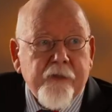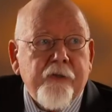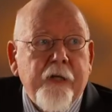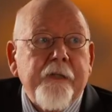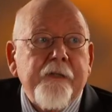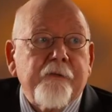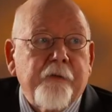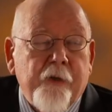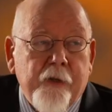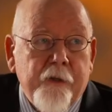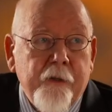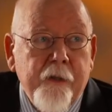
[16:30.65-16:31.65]

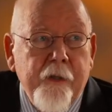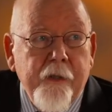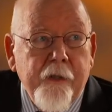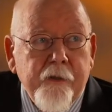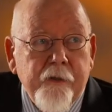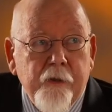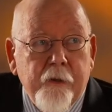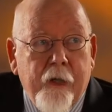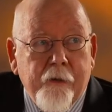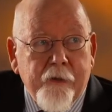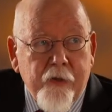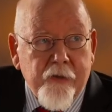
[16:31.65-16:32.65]
transfer to
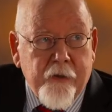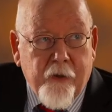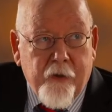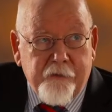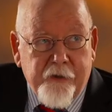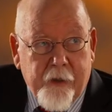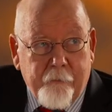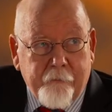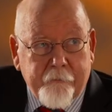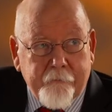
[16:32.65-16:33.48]
our Düsseldorf team.